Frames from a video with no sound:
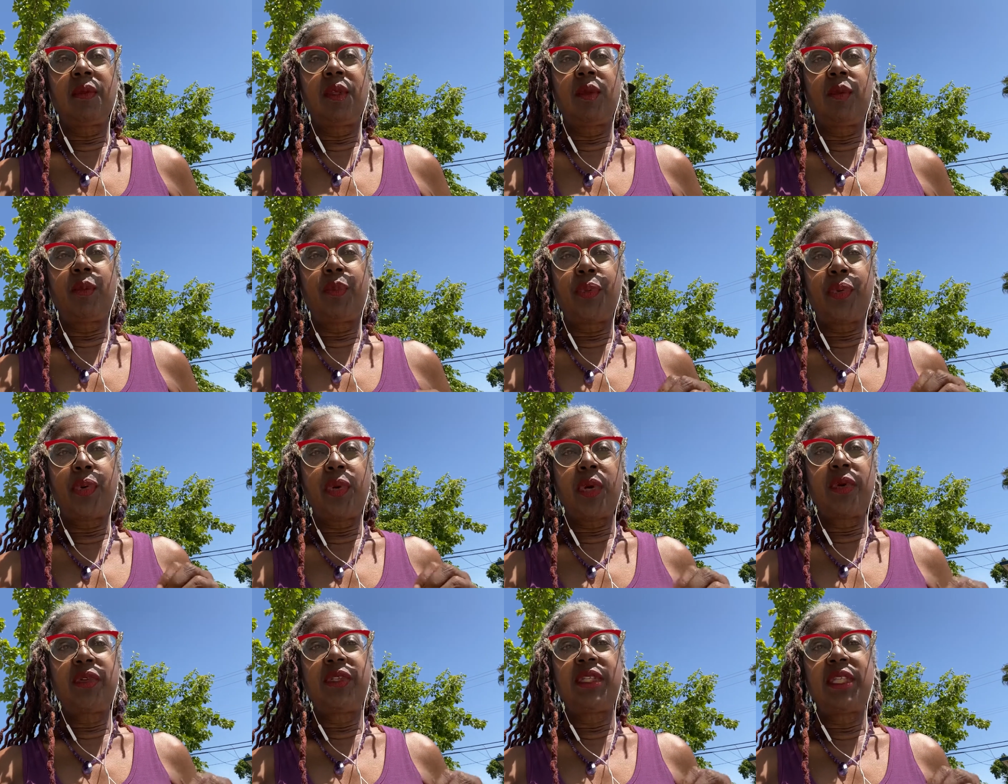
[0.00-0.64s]

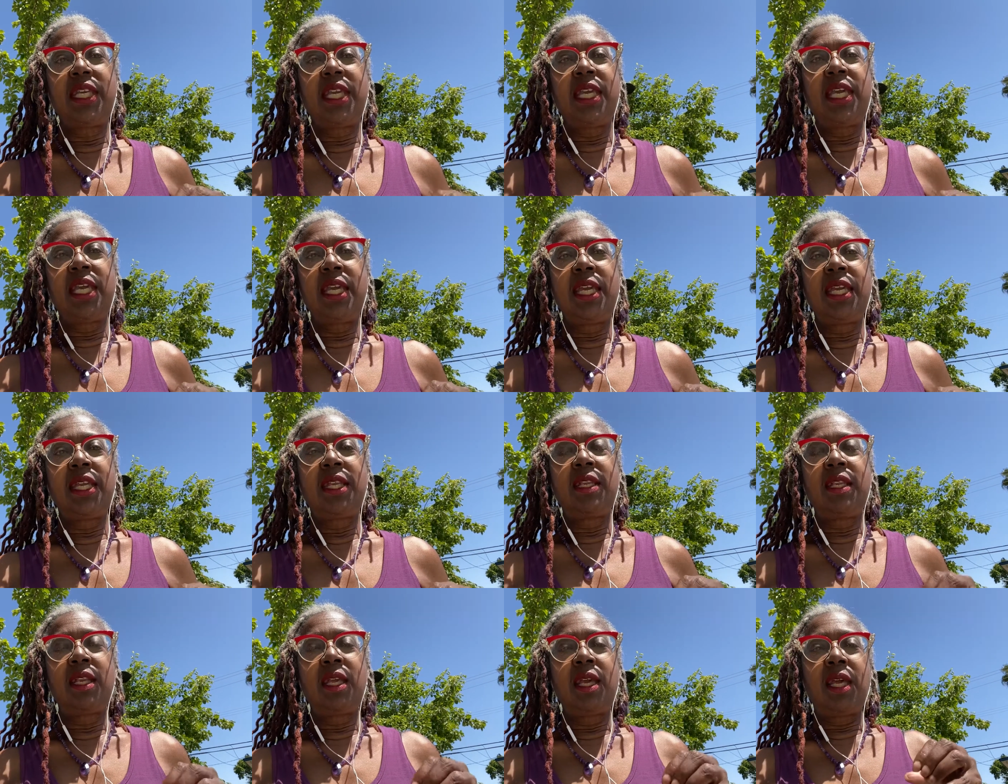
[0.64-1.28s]

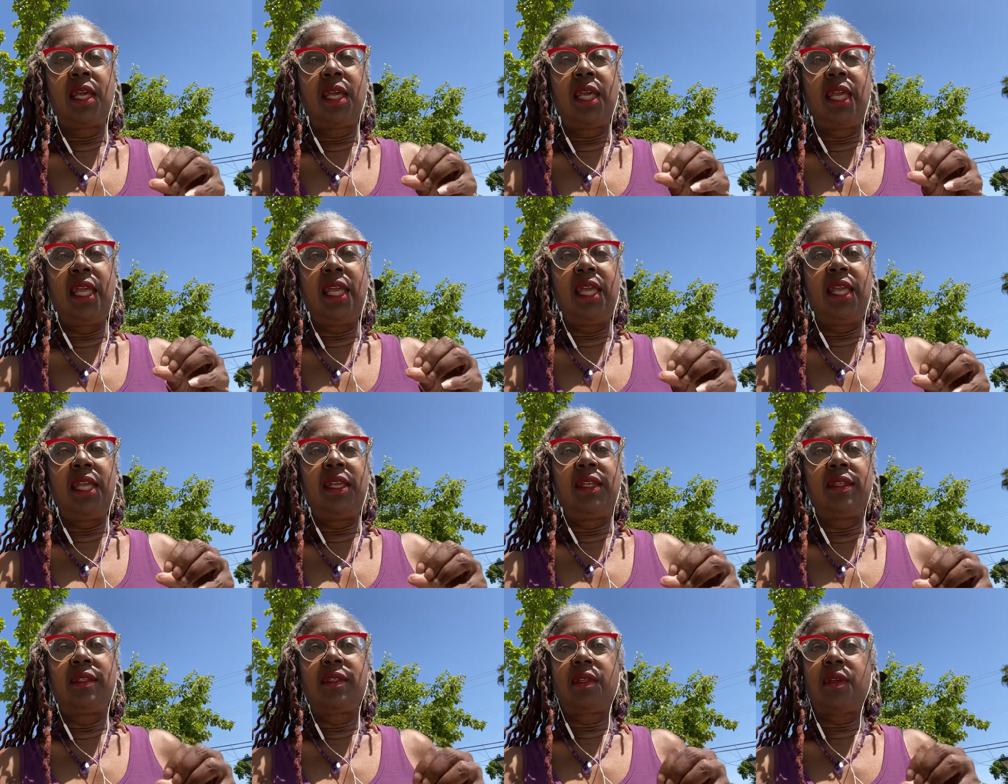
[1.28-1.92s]
Protein
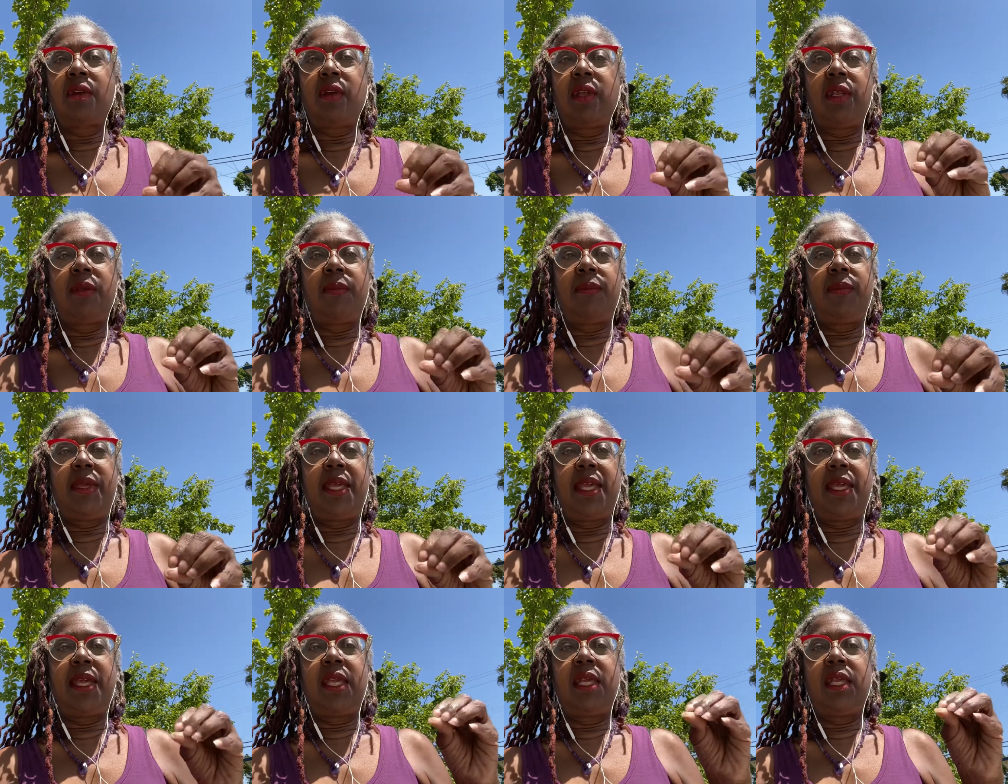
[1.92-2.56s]
is going to
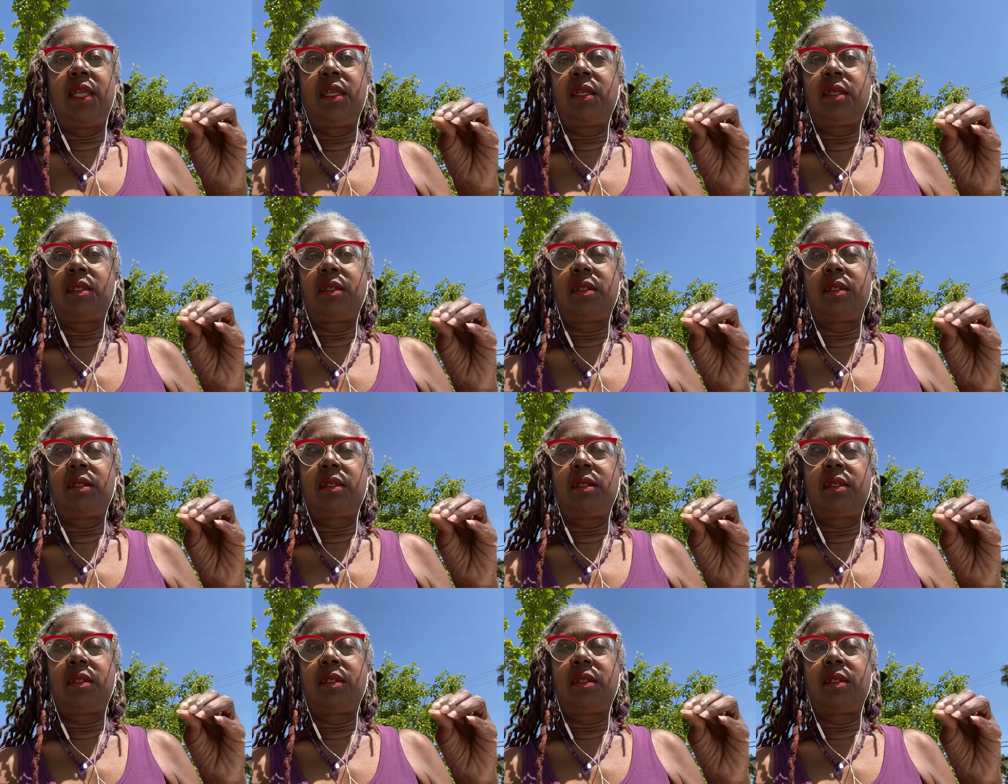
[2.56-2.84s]
be,